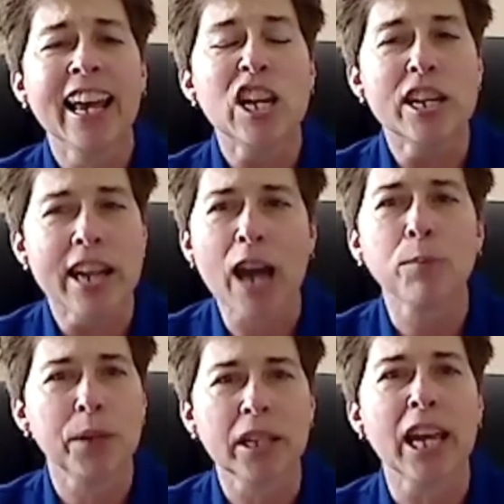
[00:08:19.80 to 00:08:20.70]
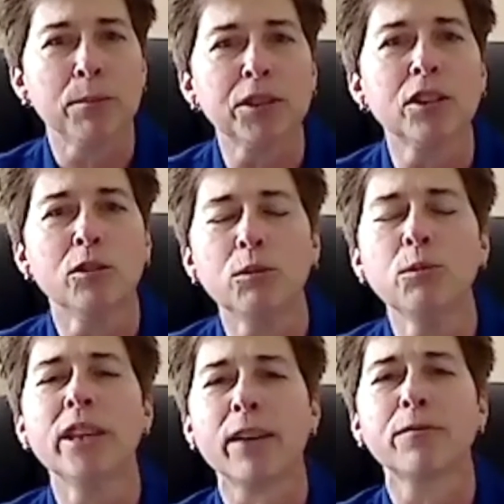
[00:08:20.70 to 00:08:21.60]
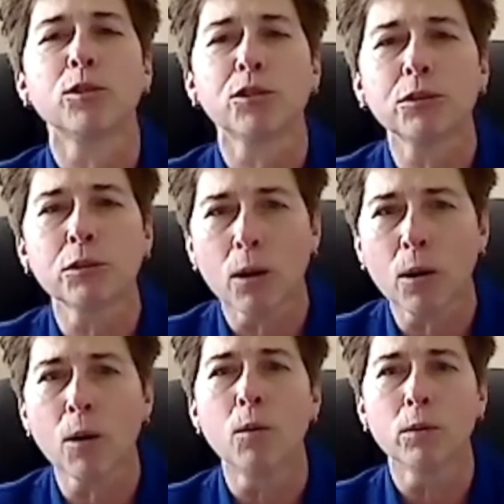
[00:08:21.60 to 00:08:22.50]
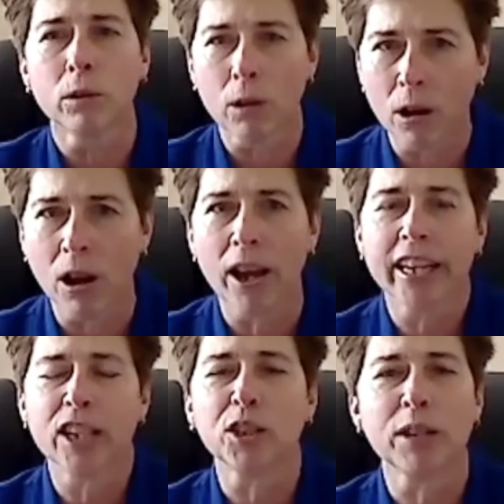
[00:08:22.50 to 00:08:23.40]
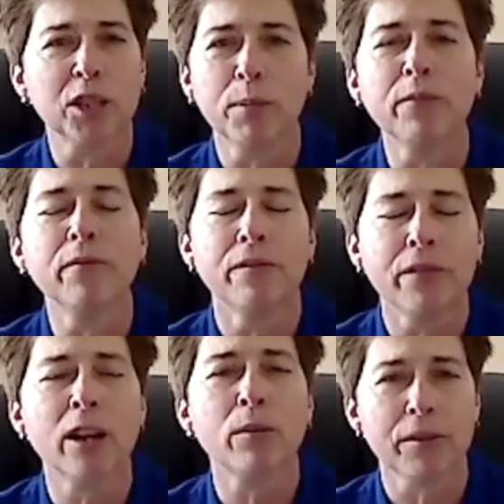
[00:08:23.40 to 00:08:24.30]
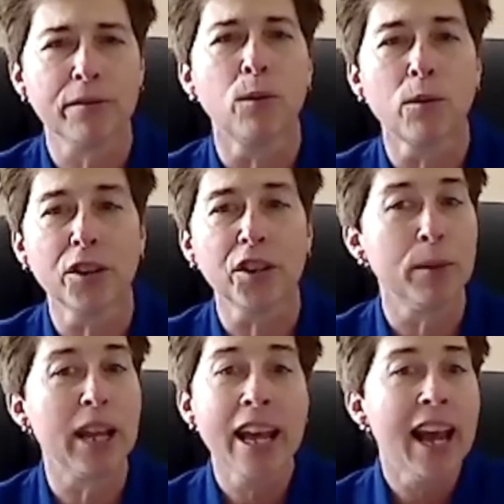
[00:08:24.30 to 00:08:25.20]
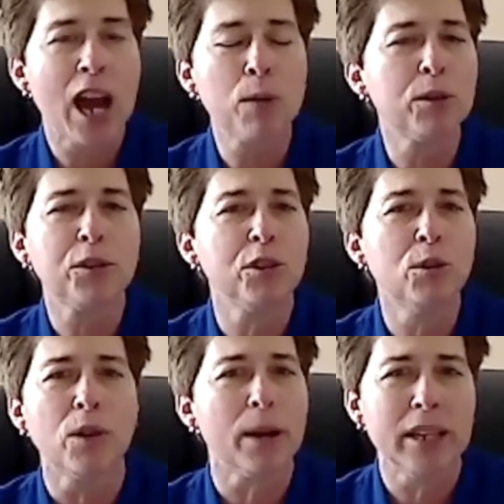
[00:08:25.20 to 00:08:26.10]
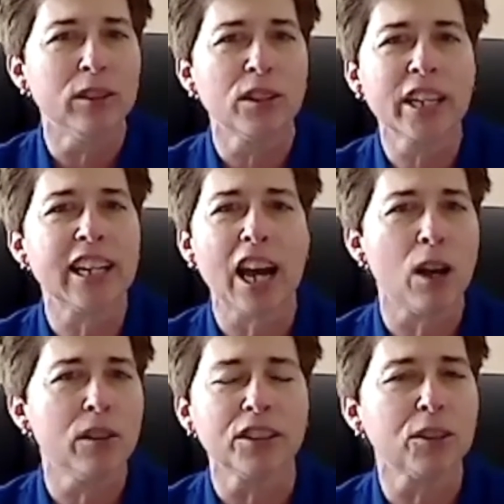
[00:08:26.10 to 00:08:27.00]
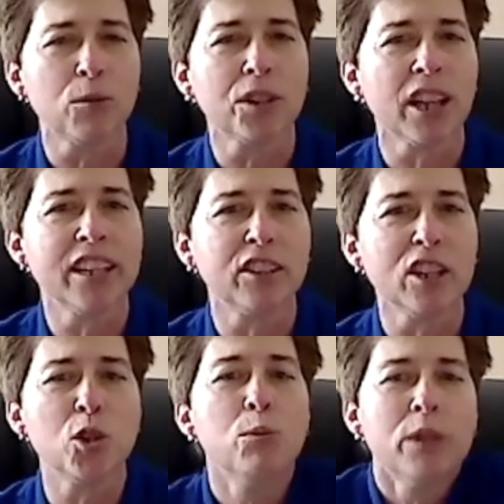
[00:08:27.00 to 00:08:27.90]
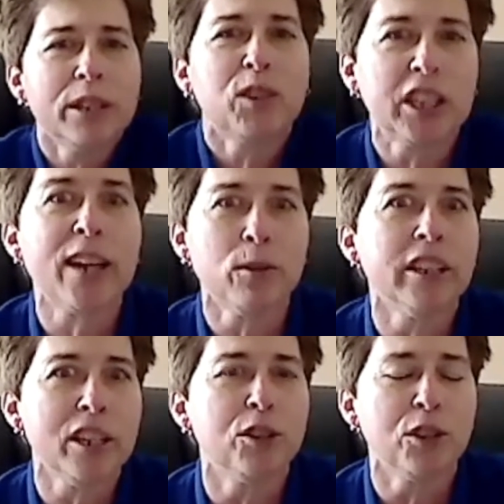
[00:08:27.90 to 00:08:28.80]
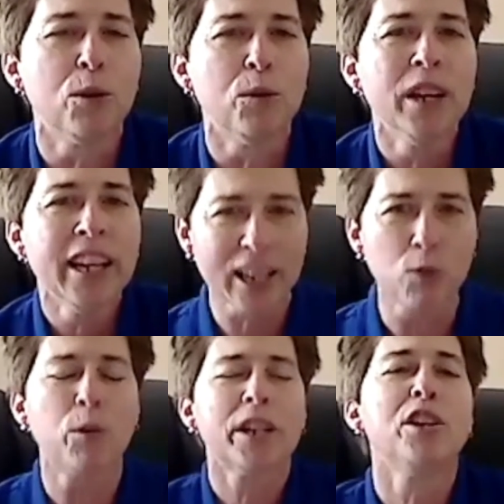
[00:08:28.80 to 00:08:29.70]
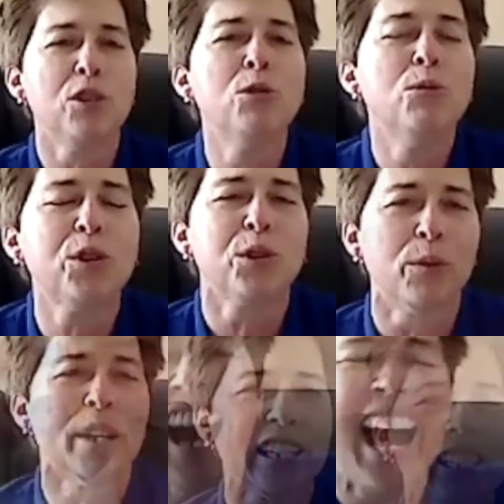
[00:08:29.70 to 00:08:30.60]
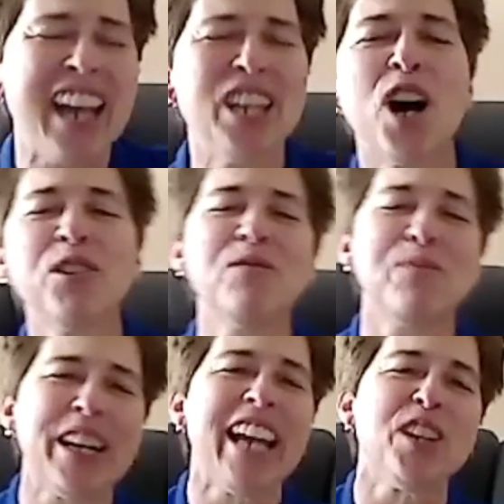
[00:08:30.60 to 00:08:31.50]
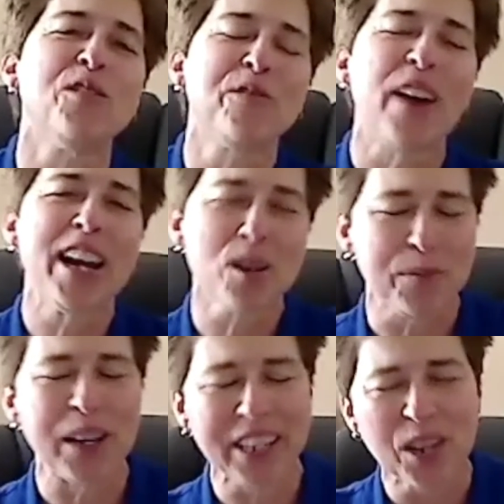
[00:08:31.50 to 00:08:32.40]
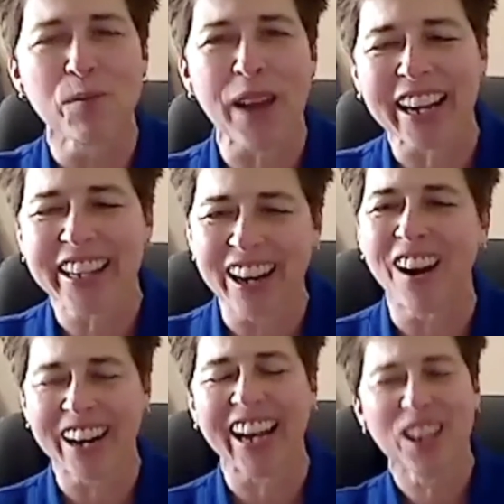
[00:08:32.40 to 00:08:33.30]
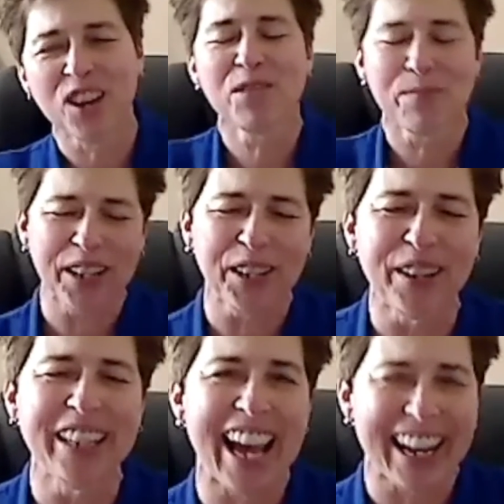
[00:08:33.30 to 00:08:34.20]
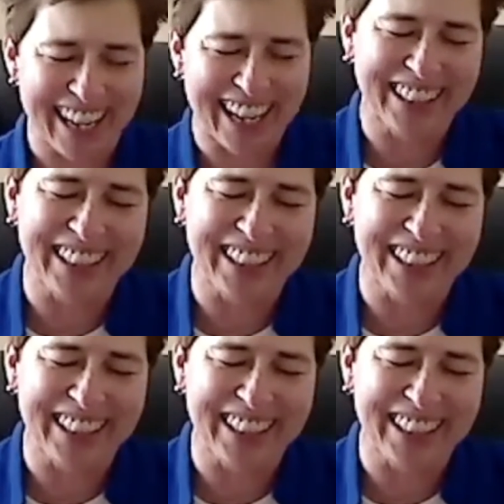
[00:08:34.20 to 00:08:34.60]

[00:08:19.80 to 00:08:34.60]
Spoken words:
not being able to do that for so long has been very foreign to me. How about you? I mean, look at all the socializing you would generally do. What are you doing? I know you've been at your fire pit in your backyard. I know you've been doing that kind of